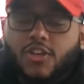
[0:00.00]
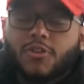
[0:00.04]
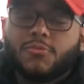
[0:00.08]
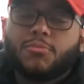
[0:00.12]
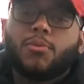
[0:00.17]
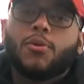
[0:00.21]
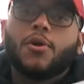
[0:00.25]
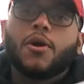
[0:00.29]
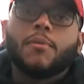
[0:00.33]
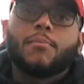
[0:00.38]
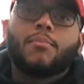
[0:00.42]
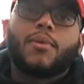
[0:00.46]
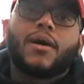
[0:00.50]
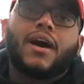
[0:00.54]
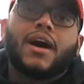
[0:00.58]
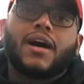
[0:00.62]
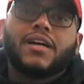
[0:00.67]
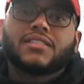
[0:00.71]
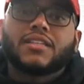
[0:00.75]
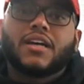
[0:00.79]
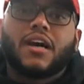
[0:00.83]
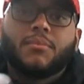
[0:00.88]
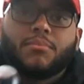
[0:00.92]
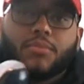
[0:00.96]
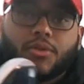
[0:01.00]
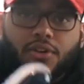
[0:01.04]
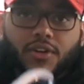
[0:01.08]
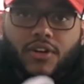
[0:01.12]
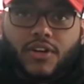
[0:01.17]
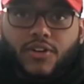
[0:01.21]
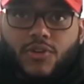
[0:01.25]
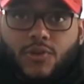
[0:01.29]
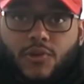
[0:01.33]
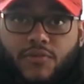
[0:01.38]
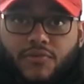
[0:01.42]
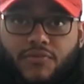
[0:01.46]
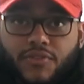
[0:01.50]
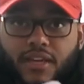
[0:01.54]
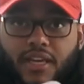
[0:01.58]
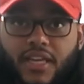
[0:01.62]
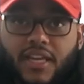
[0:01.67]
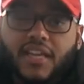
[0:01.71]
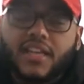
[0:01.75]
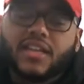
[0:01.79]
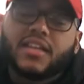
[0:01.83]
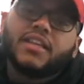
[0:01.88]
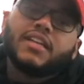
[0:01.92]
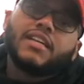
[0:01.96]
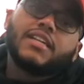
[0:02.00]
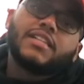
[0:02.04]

Your boy Boss uploaded a new vid.